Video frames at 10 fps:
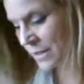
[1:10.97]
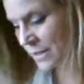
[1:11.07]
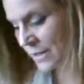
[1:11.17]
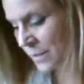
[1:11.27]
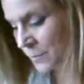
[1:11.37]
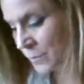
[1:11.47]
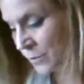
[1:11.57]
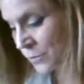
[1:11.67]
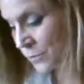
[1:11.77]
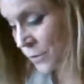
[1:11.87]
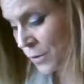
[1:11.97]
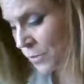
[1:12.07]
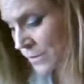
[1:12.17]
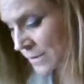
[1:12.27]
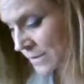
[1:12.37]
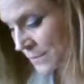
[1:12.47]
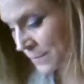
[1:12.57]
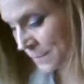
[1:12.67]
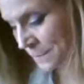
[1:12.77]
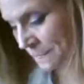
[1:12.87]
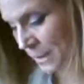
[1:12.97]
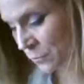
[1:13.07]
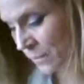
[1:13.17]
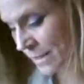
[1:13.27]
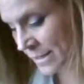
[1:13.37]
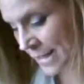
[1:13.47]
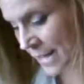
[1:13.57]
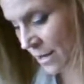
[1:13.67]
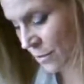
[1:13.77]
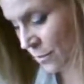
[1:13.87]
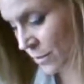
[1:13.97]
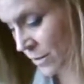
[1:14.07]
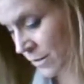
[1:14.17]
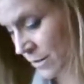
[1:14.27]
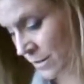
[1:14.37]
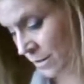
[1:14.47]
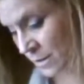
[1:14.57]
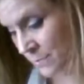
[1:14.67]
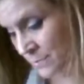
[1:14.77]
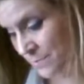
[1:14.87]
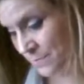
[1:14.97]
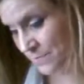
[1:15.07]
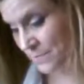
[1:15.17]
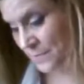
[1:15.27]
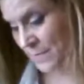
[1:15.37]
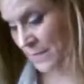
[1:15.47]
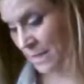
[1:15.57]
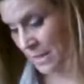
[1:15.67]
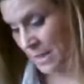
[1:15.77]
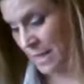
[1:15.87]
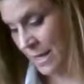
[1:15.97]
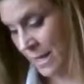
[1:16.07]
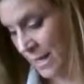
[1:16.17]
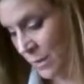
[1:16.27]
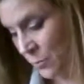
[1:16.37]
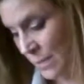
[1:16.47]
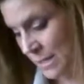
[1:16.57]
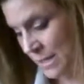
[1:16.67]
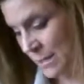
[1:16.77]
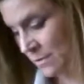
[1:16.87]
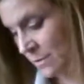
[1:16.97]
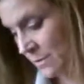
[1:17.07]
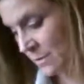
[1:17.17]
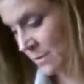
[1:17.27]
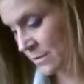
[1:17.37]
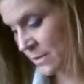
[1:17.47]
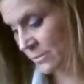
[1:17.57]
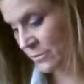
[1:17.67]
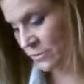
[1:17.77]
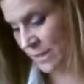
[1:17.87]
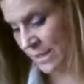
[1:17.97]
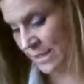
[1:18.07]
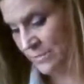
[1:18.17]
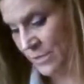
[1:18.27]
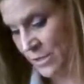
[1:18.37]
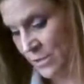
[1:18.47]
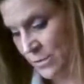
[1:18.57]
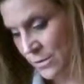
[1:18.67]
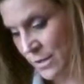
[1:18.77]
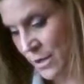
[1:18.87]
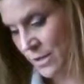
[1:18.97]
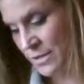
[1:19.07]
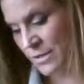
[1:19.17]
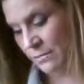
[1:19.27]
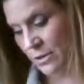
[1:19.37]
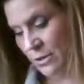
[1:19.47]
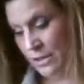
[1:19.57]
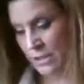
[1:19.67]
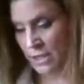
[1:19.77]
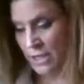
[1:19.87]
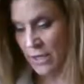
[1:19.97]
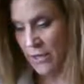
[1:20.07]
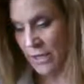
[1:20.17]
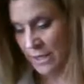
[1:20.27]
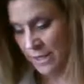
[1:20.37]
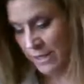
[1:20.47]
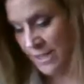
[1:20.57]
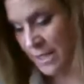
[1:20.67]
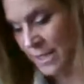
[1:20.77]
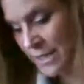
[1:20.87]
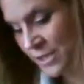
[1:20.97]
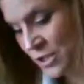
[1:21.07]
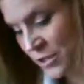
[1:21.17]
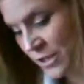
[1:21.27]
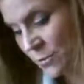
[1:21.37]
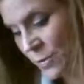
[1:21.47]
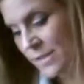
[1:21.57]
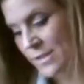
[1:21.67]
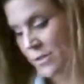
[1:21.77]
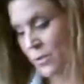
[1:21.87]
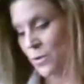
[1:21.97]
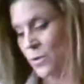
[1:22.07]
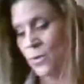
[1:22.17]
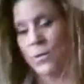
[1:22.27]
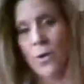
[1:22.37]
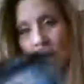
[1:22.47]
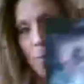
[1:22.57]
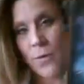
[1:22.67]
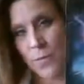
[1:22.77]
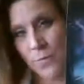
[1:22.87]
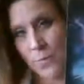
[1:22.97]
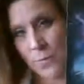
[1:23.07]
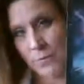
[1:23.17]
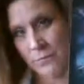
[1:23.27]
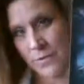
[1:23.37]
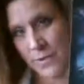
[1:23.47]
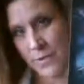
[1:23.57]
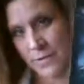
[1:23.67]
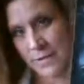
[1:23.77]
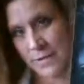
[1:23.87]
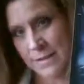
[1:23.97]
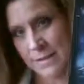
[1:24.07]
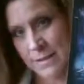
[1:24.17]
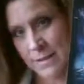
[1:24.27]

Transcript: Um, who knows? Right now, um, I kind of went down different readings for each of those cards. Now, if you look at the chariot, the chariot wants to go, go, go, but feels